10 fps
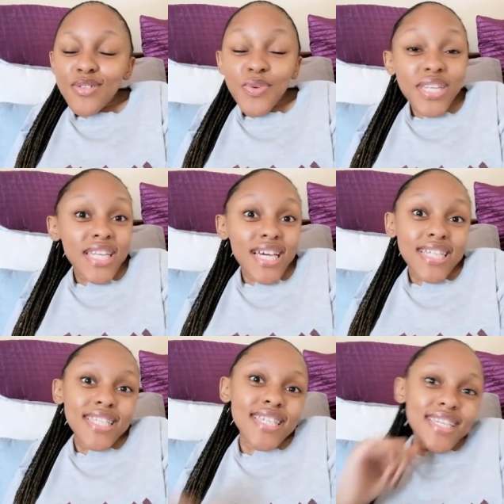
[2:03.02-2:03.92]

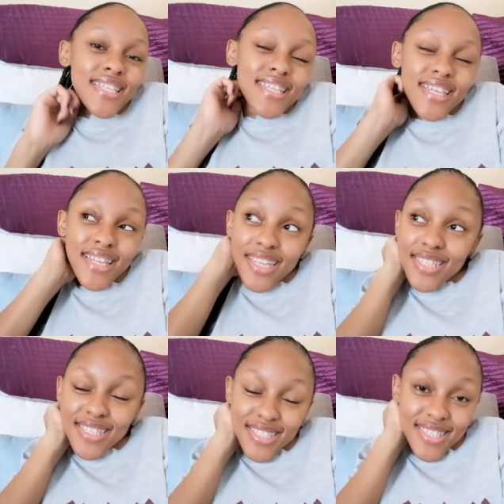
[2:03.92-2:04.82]
2019
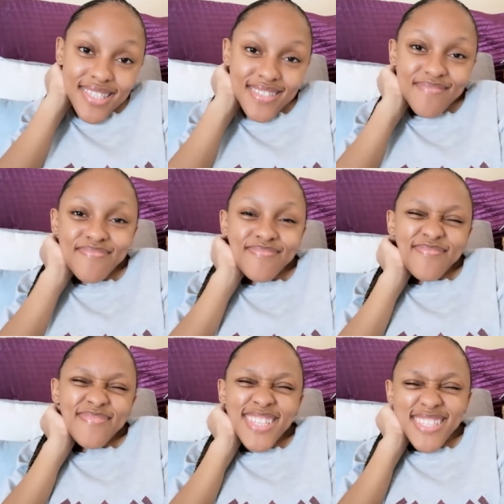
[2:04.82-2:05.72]
let's
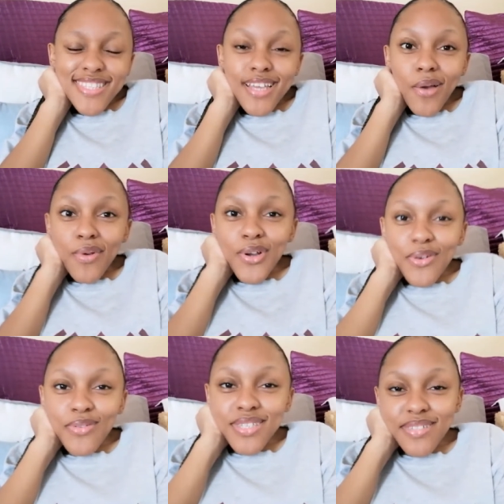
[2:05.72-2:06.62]
let's see how it
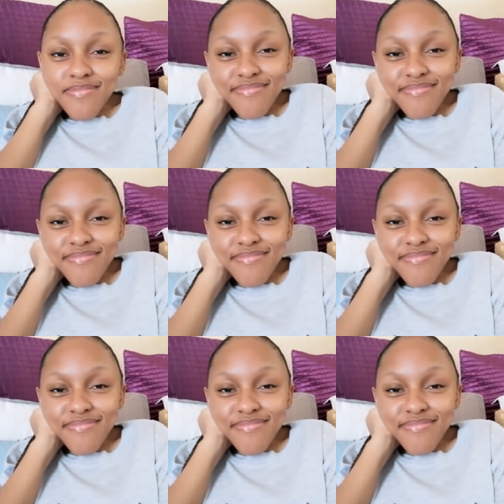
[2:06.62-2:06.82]
goes